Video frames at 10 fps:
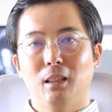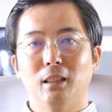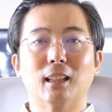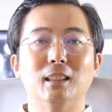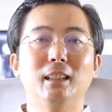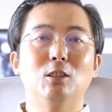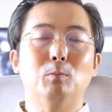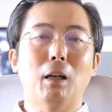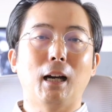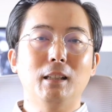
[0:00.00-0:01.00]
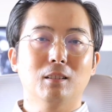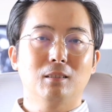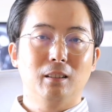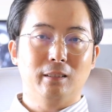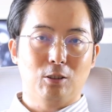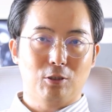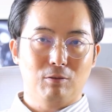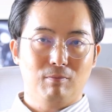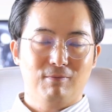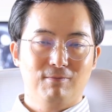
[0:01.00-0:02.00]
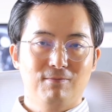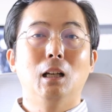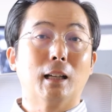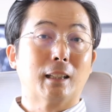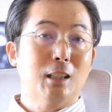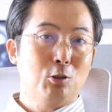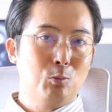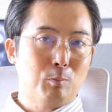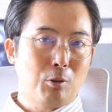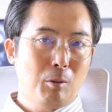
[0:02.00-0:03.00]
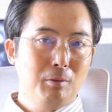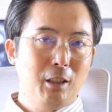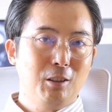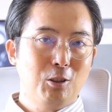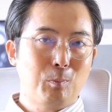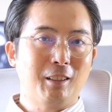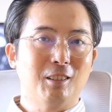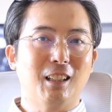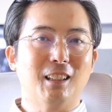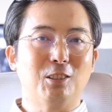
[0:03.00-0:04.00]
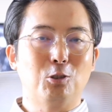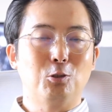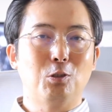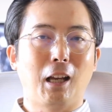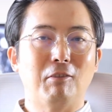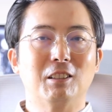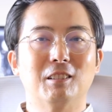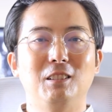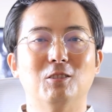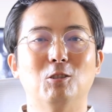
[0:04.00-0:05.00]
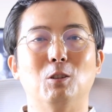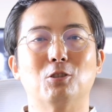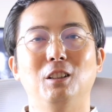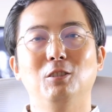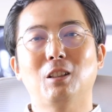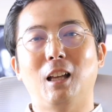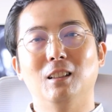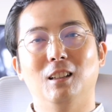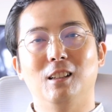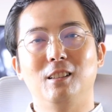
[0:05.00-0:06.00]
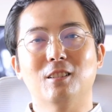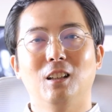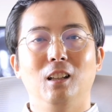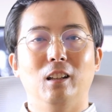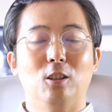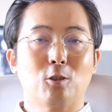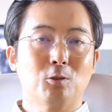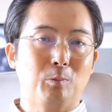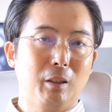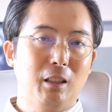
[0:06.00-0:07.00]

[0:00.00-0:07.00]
This can lead to biased decision. I guess you would probably know better than I do, having seen so much news headlines and social